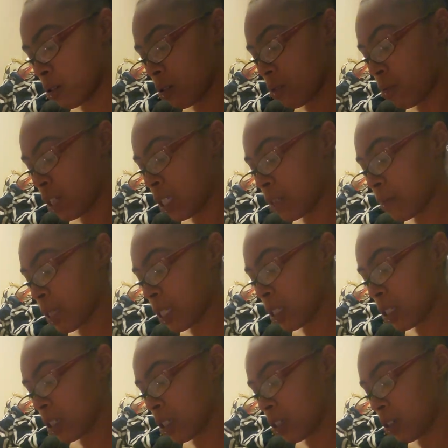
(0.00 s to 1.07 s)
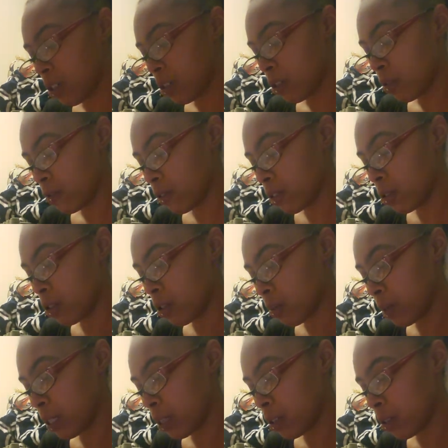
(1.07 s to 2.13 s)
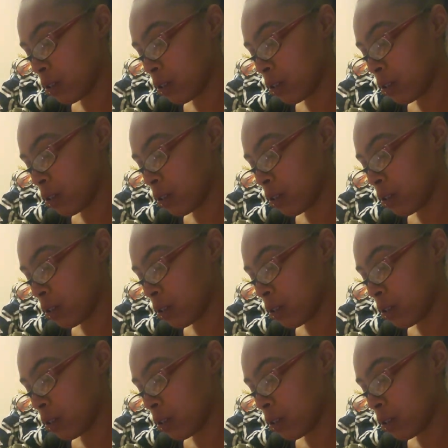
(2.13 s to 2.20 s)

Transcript: Wise message here for Scorpio.